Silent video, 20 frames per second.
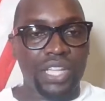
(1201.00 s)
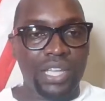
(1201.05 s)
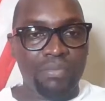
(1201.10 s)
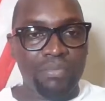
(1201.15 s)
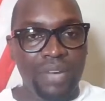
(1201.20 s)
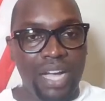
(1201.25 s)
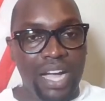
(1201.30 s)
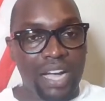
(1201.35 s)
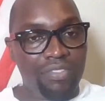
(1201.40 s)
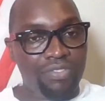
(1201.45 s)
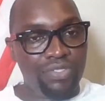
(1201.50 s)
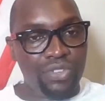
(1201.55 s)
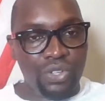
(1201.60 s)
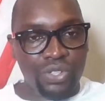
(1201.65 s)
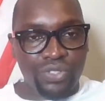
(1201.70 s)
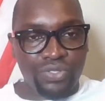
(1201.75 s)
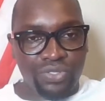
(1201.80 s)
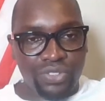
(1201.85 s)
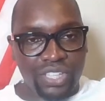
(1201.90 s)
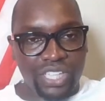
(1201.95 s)
on them. I've
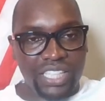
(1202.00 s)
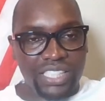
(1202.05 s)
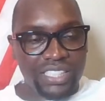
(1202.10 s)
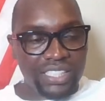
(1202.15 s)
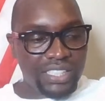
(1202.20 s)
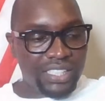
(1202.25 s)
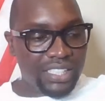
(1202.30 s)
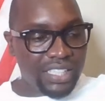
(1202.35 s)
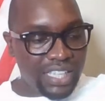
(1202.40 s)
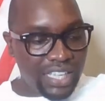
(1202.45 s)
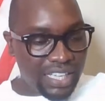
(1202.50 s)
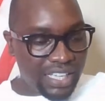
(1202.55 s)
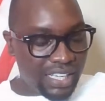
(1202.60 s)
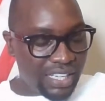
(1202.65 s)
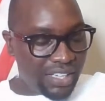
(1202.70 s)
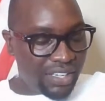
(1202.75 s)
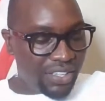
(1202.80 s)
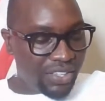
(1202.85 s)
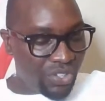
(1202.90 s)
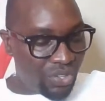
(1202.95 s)
not forgotten
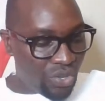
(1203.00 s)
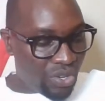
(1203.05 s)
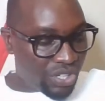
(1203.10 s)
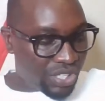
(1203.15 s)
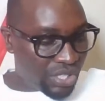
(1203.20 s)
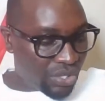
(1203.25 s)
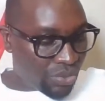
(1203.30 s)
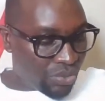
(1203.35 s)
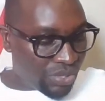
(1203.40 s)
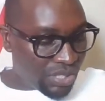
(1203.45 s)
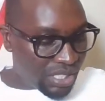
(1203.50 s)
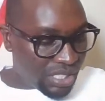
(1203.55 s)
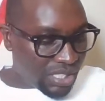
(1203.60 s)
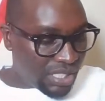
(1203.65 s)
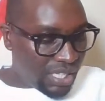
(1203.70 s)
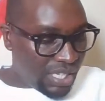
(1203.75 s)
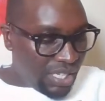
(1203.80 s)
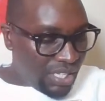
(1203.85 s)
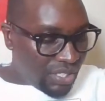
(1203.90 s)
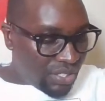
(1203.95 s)
your
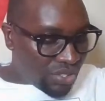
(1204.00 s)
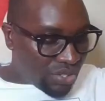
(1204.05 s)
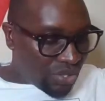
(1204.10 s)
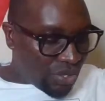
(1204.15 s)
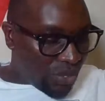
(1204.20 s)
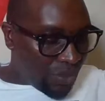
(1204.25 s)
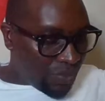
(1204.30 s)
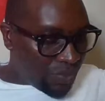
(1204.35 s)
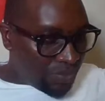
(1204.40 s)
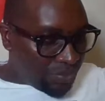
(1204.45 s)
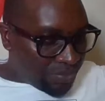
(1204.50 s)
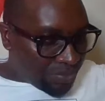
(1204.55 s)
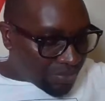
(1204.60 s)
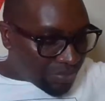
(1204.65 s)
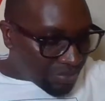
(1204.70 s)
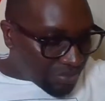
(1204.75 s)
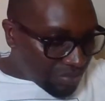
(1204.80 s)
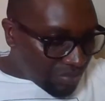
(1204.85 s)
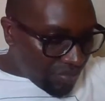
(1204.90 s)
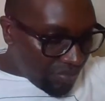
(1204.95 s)
request. So
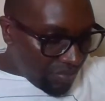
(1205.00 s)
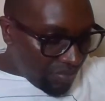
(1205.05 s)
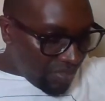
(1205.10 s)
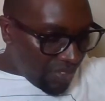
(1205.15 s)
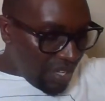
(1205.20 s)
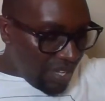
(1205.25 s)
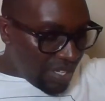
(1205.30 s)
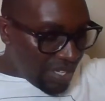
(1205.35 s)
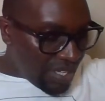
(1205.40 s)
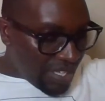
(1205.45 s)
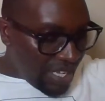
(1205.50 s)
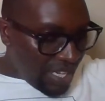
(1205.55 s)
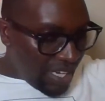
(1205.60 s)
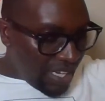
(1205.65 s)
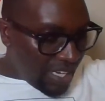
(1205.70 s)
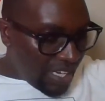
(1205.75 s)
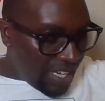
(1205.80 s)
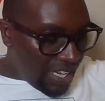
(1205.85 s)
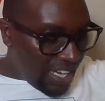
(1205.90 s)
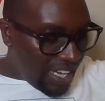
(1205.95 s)

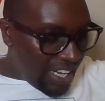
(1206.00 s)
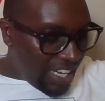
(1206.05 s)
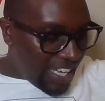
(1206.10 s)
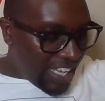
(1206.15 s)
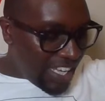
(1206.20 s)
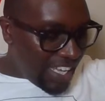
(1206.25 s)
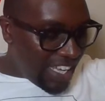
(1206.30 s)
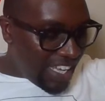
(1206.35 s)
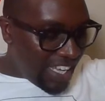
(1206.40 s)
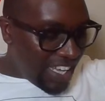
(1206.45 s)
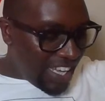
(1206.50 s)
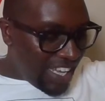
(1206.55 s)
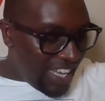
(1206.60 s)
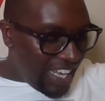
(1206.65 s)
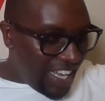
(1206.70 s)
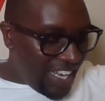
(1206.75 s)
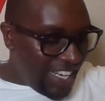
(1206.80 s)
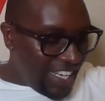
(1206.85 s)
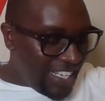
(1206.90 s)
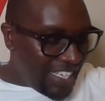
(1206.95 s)
yeah,
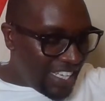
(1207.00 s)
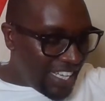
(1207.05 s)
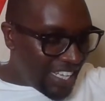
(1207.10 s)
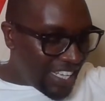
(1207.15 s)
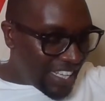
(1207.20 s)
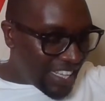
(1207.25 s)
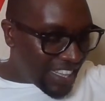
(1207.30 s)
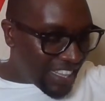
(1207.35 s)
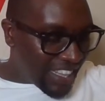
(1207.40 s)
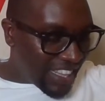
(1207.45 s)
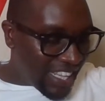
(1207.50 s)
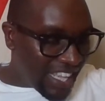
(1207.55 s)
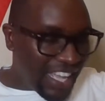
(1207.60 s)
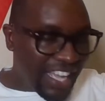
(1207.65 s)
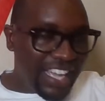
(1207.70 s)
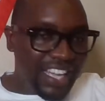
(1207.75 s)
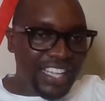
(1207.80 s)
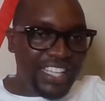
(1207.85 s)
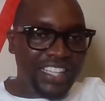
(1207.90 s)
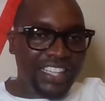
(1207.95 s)
Edith,
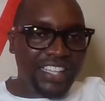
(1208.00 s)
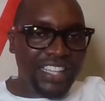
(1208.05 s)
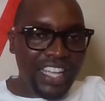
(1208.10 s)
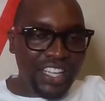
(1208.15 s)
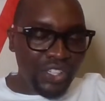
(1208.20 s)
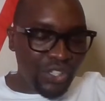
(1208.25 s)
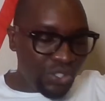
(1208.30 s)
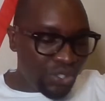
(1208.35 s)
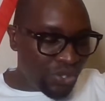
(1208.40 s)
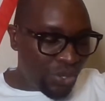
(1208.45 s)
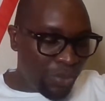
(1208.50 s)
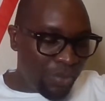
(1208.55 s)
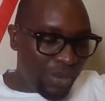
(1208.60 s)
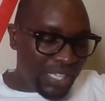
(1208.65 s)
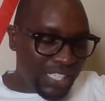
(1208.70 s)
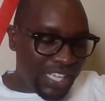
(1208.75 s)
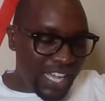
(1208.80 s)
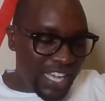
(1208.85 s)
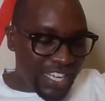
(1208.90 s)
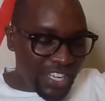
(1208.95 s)
thank you so
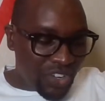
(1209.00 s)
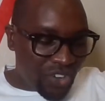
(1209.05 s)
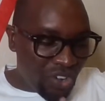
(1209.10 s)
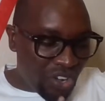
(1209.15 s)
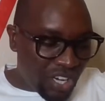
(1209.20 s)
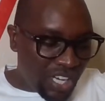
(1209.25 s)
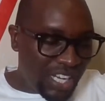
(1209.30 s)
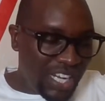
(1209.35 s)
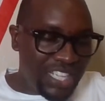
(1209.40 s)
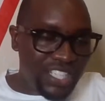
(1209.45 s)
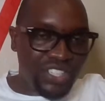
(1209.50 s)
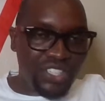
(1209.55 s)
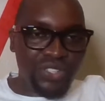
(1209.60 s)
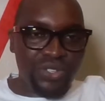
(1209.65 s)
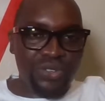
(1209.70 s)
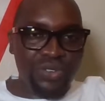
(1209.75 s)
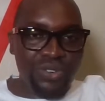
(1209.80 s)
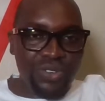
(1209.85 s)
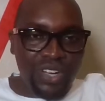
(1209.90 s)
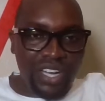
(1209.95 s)
much. I
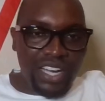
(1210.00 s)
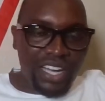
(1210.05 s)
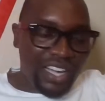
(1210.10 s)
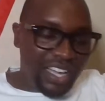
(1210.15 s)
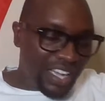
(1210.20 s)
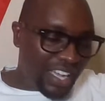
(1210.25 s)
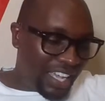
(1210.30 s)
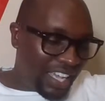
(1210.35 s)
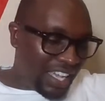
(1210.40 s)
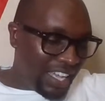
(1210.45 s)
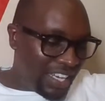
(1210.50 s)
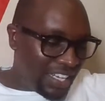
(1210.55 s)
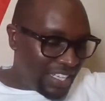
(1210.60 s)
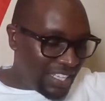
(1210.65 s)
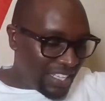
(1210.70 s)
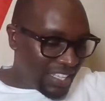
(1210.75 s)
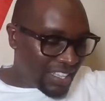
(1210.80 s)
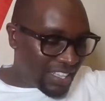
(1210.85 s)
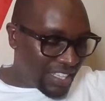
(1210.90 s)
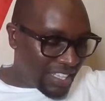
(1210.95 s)
recognized you,
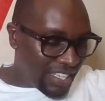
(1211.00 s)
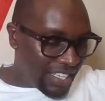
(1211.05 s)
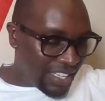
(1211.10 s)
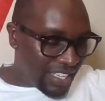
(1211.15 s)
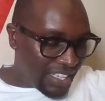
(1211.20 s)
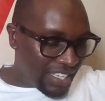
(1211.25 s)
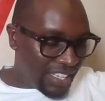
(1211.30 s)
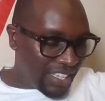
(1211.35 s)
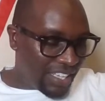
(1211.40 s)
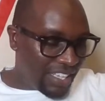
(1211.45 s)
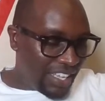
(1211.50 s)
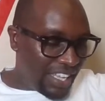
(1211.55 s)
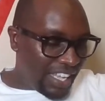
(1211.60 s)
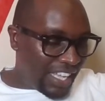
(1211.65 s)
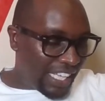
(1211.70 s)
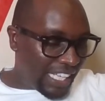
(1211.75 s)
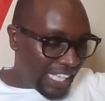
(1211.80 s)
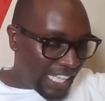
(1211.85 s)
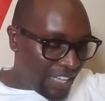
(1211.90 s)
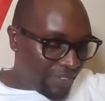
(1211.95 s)
Edith
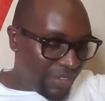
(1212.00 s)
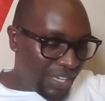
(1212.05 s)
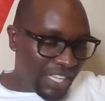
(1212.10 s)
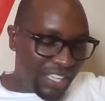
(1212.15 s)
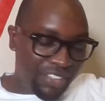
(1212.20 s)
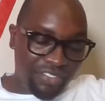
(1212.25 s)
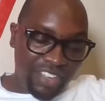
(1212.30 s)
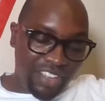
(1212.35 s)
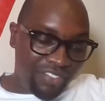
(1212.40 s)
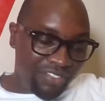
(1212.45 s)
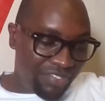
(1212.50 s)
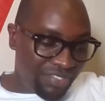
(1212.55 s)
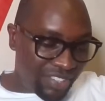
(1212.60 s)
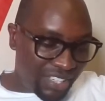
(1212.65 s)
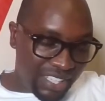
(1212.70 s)
Gema, if